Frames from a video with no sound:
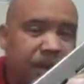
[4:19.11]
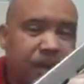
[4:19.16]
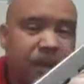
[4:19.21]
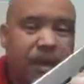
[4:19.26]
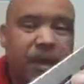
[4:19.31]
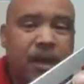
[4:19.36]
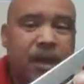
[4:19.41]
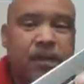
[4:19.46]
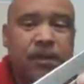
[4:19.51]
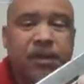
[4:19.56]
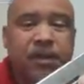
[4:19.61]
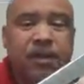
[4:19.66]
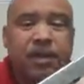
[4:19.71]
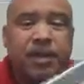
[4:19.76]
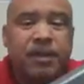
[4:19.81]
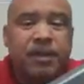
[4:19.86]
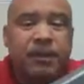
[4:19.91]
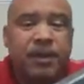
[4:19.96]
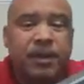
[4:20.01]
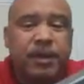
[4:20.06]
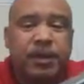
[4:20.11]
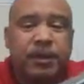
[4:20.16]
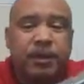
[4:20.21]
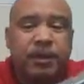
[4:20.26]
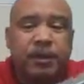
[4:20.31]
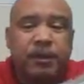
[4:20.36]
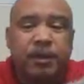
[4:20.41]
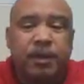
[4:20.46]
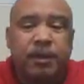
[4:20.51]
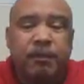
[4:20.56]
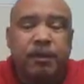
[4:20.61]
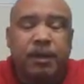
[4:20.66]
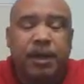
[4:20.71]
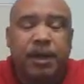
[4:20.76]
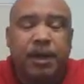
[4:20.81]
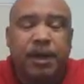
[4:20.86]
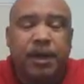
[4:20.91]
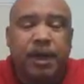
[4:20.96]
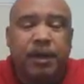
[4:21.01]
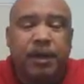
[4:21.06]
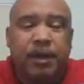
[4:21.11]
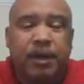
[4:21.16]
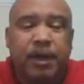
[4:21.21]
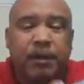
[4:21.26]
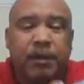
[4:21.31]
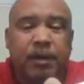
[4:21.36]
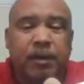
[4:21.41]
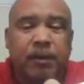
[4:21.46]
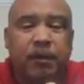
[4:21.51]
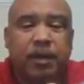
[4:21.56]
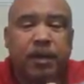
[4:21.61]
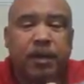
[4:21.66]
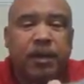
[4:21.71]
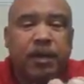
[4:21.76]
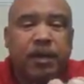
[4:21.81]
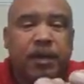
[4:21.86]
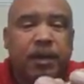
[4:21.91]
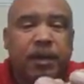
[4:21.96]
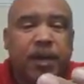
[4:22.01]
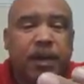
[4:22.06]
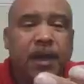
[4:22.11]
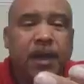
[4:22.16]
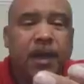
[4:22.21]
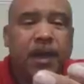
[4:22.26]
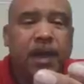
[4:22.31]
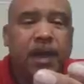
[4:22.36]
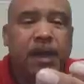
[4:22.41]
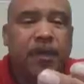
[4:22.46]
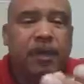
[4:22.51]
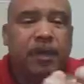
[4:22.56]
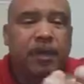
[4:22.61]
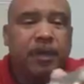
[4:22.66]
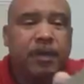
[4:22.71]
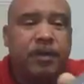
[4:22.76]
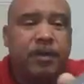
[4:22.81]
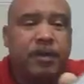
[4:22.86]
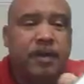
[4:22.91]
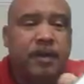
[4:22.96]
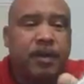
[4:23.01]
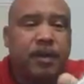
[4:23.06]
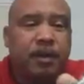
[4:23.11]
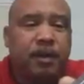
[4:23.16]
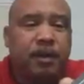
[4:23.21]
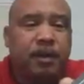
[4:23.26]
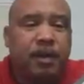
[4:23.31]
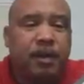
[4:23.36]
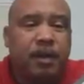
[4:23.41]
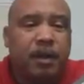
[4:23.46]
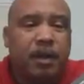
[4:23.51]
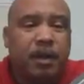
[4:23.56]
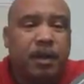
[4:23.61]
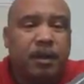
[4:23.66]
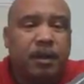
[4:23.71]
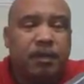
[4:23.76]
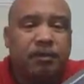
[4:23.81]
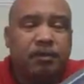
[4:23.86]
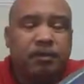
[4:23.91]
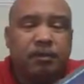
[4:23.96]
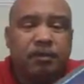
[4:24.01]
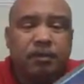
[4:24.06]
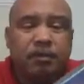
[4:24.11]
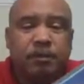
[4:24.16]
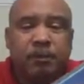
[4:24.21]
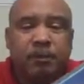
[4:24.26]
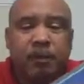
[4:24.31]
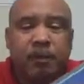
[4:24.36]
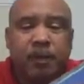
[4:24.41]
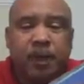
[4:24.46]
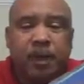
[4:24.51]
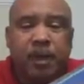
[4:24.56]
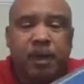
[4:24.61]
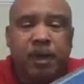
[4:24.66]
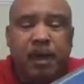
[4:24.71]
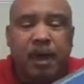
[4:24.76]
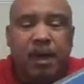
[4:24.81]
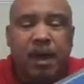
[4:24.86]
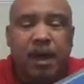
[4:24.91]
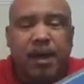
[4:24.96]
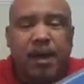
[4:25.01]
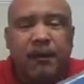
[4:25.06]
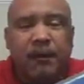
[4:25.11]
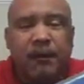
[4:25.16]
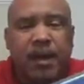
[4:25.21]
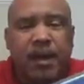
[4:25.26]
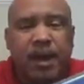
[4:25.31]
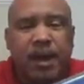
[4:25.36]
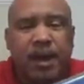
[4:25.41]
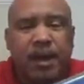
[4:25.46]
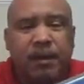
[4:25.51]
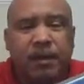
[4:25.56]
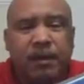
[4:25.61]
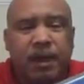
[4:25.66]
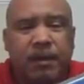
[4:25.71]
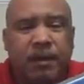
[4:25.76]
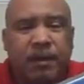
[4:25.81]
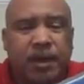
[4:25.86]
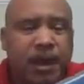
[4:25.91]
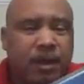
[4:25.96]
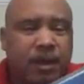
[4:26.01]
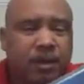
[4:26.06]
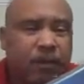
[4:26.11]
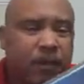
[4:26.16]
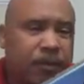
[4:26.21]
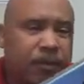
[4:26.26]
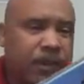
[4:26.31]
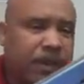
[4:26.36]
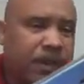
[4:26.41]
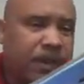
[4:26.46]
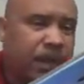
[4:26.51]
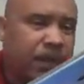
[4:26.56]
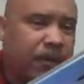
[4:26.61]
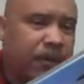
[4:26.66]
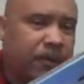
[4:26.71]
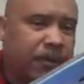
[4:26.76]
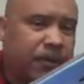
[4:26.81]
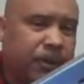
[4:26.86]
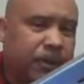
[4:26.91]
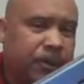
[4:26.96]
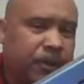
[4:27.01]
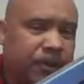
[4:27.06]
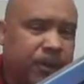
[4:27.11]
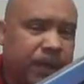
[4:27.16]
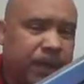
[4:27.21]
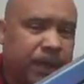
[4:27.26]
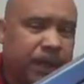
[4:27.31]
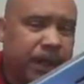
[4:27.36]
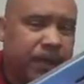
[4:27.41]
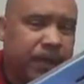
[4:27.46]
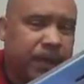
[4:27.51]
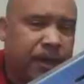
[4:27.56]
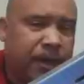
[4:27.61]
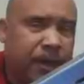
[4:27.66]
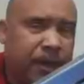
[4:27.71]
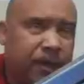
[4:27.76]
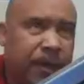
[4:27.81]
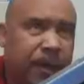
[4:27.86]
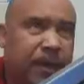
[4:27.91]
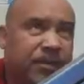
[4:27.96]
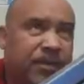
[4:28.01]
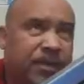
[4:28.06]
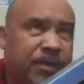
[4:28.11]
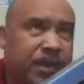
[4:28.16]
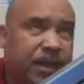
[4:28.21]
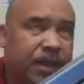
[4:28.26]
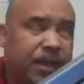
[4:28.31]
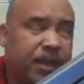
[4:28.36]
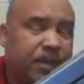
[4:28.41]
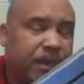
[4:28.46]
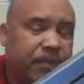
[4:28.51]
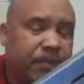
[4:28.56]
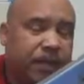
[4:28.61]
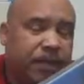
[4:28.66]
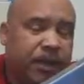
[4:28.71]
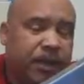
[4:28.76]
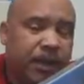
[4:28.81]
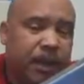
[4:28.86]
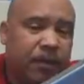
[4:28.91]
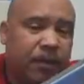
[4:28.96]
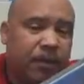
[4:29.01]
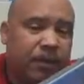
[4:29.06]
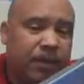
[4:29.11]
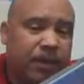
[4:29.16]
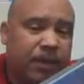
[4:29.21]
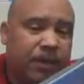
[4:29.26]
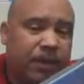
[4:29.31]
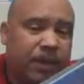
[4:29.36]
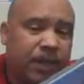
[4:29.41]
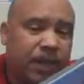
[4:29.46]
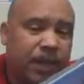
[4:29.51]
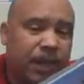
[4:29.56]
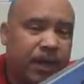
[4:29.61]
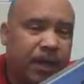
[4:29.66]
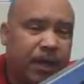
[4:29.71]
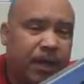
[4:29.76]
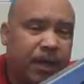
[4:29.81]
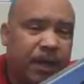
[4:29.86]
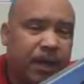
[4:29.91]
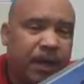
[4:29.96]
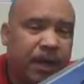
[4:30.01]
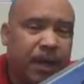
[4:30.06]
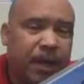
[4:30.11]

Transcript: A little expensive, but I think they're worth it. I've been using, I have 5. I kind of rotate out which ones I carry. Or I have 6. I rotate out which ones I carry.